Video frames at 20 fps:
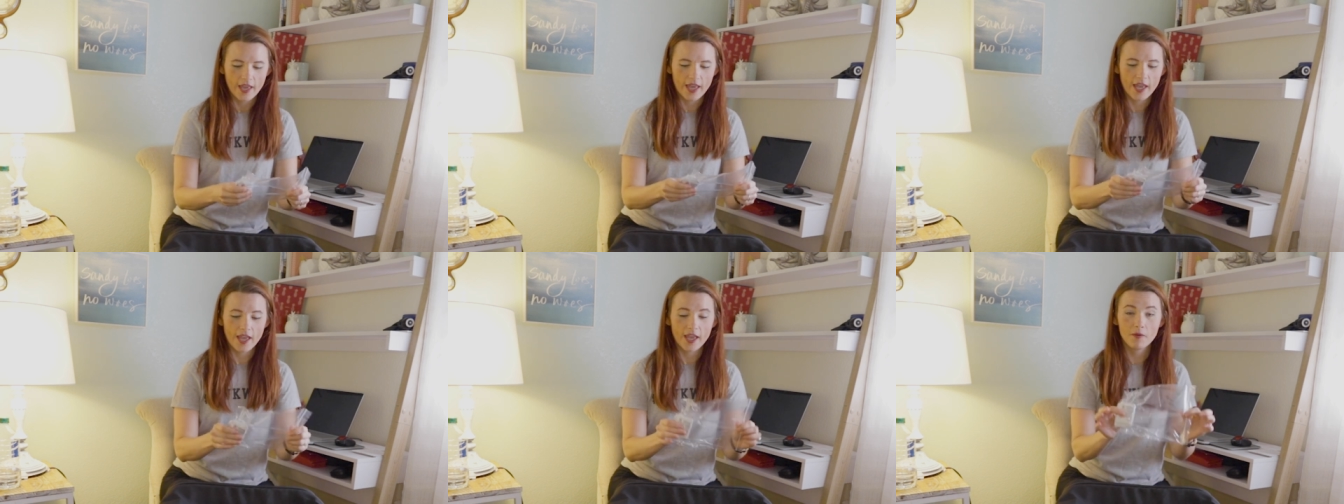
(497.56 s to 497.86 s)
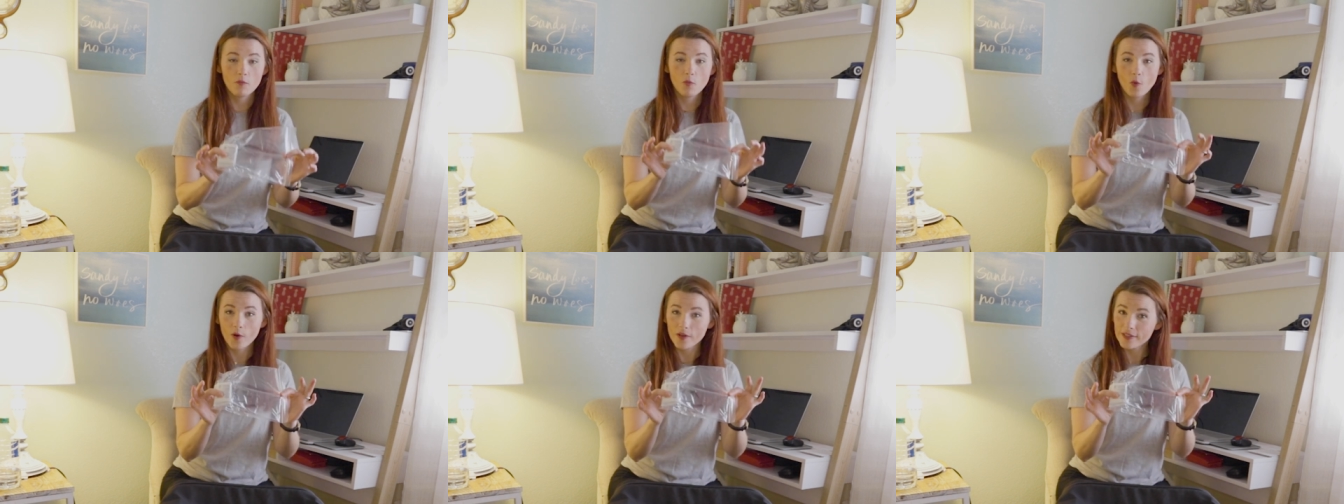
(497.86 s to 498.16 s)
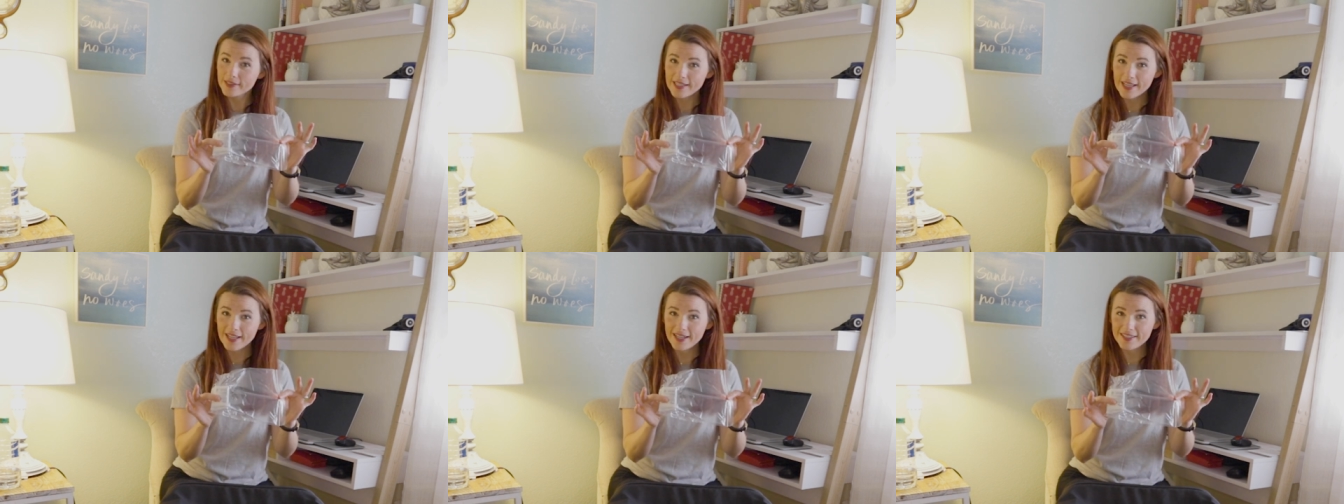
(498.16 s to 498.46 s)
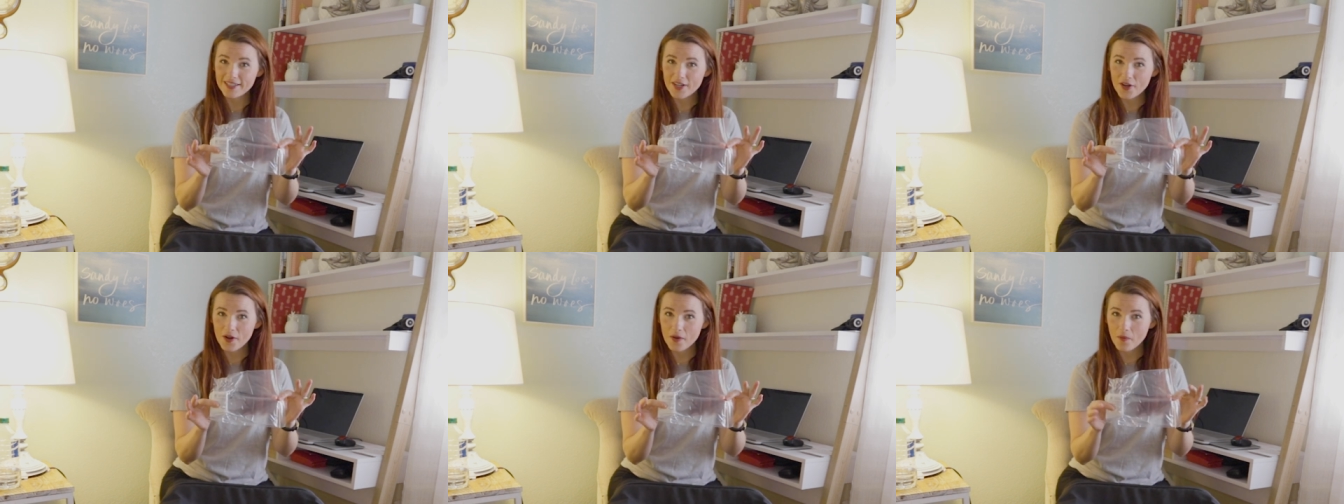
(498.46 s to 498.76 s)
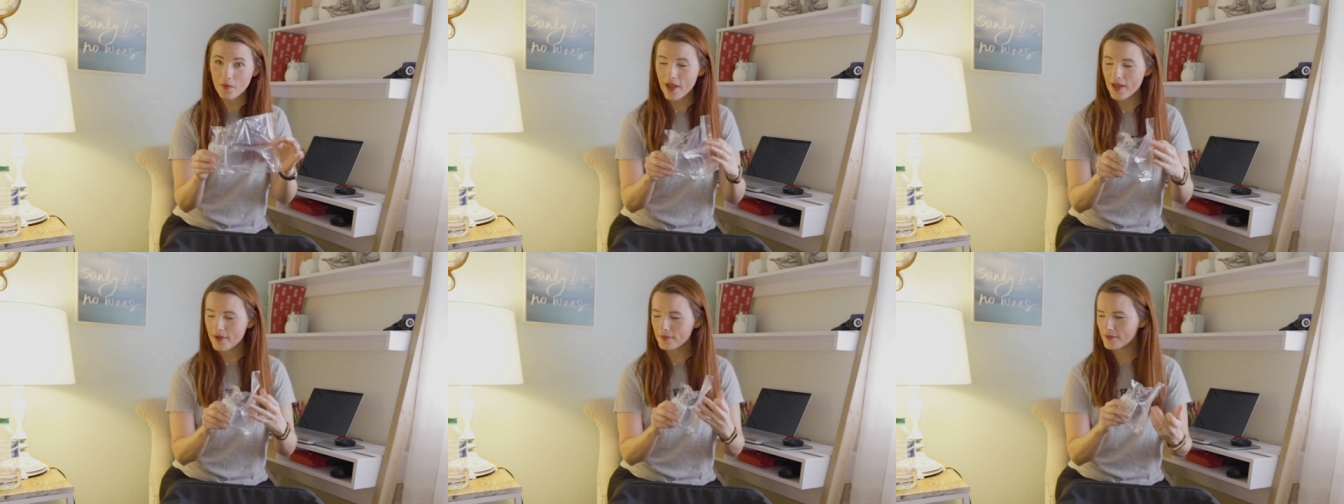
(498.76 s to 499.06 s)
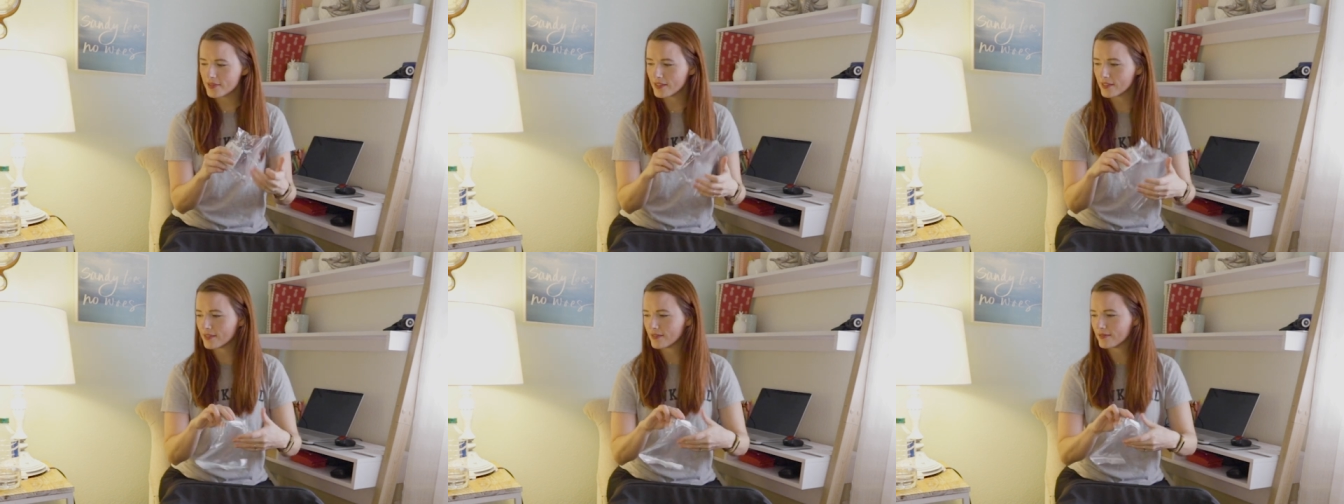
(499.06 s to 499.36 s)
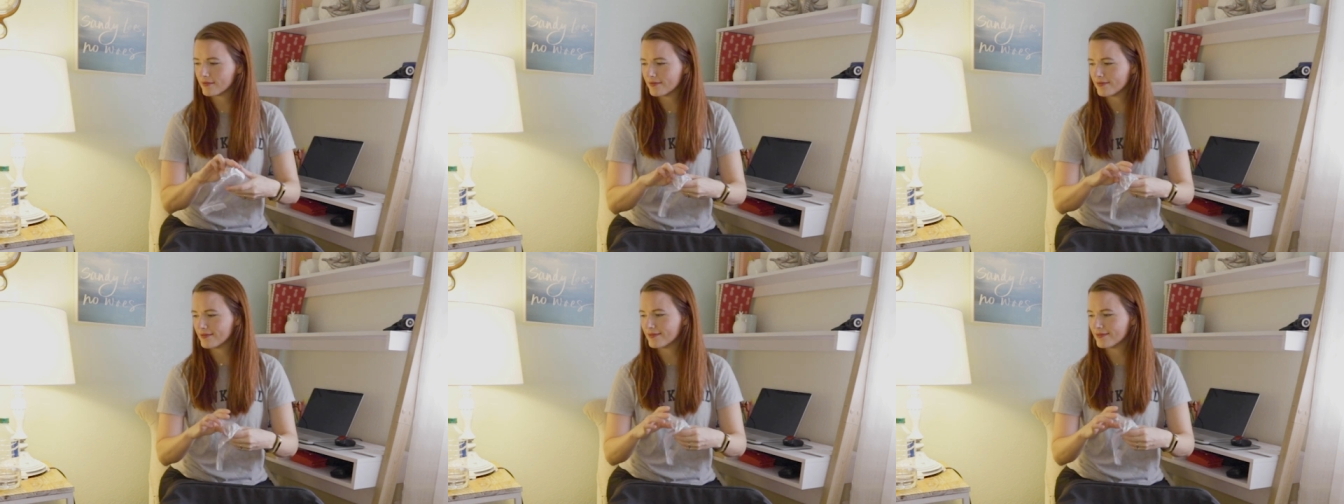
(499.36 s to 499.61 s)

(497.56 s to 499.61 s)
and more sanitary wipes.